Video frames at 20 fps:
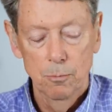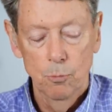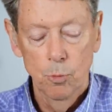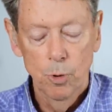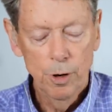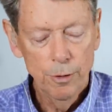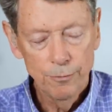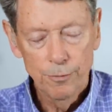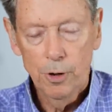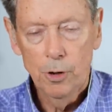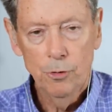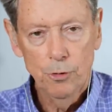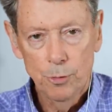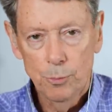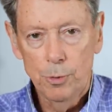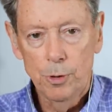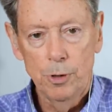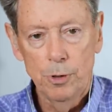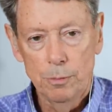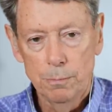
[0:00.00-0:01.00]
We're
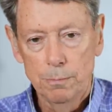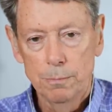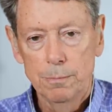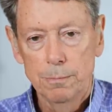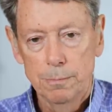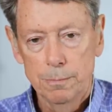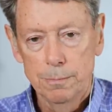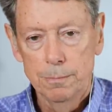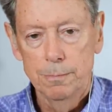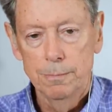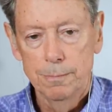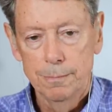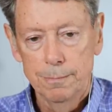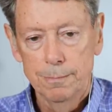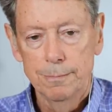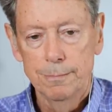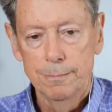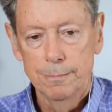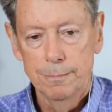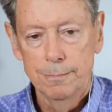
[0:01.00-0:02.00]
vulnerable
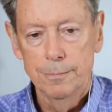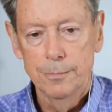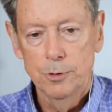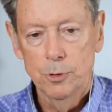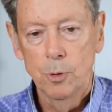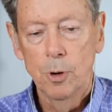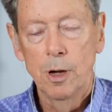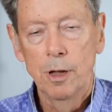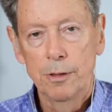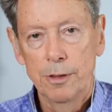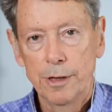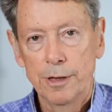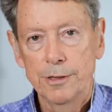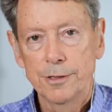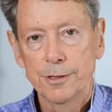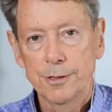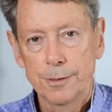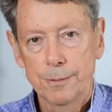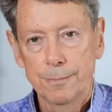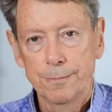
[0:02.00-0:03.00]
to all
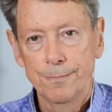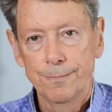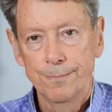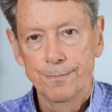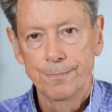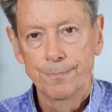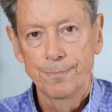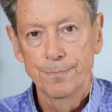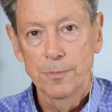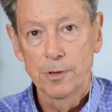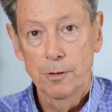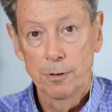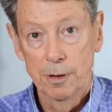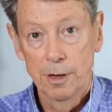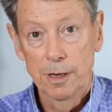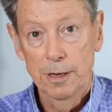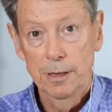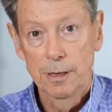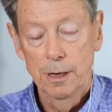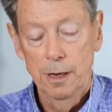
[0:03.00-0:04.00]
this
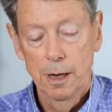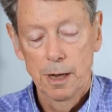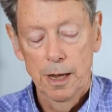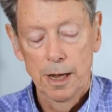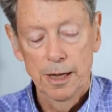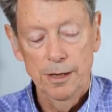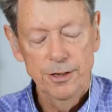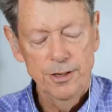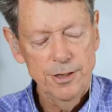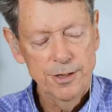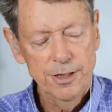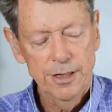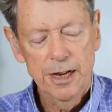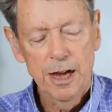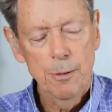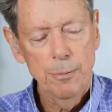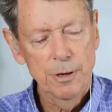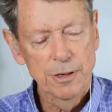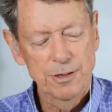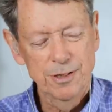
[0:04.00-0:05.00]
right? And just think
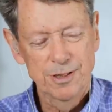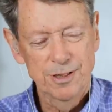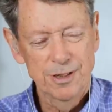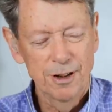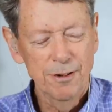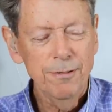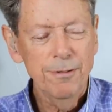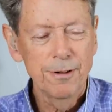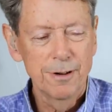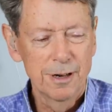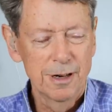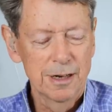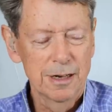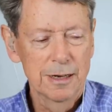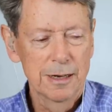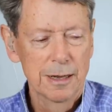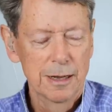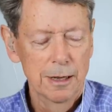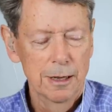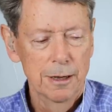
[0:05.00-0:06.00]
how much
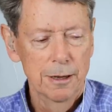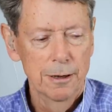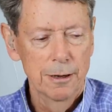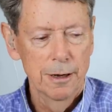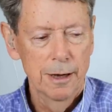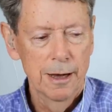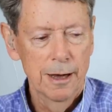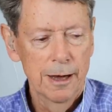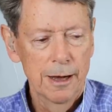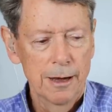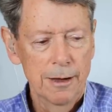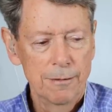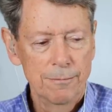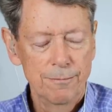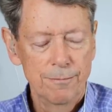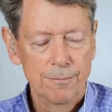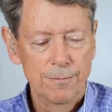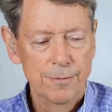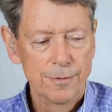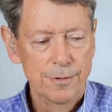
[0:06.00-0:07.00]
suffering uh,
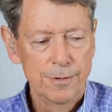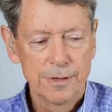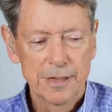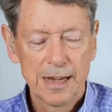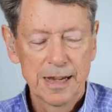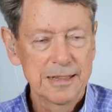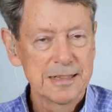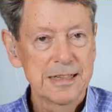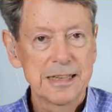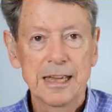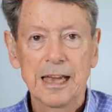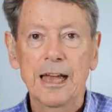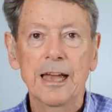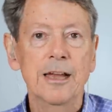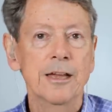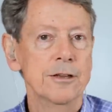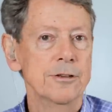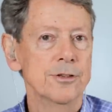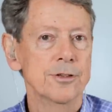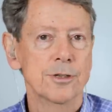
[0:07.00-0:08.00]

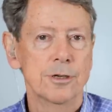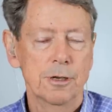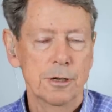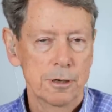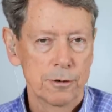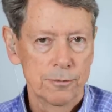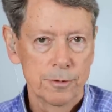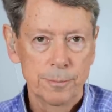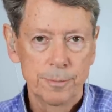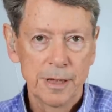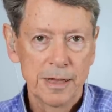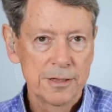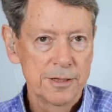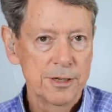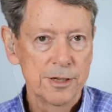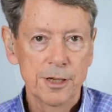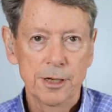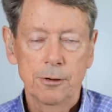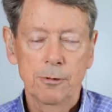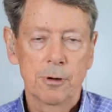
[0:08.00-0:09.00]
cascades from that
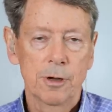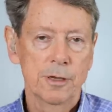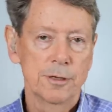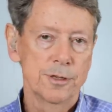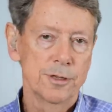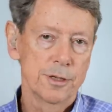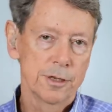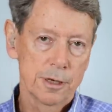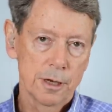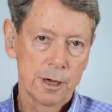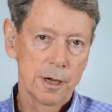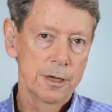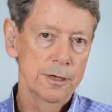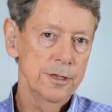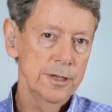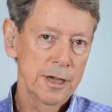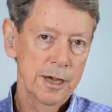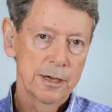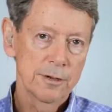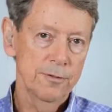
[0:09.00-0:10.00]
sequence
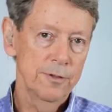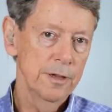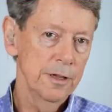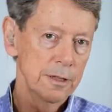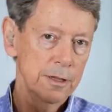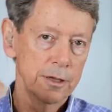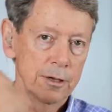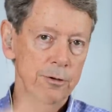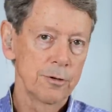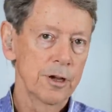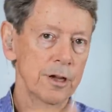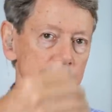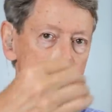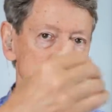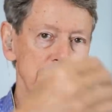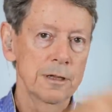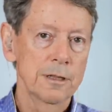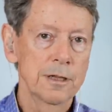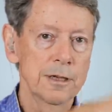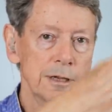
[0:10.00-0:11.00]
contact, feeling,
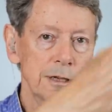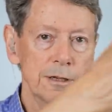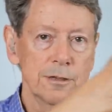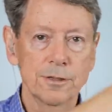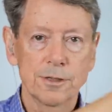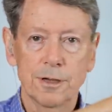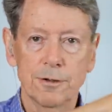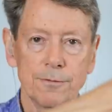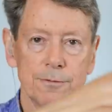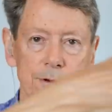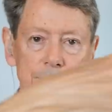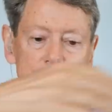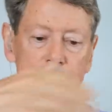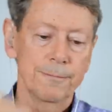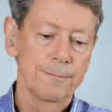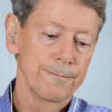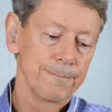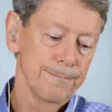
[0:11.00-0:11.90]
craving, clinging, suffering.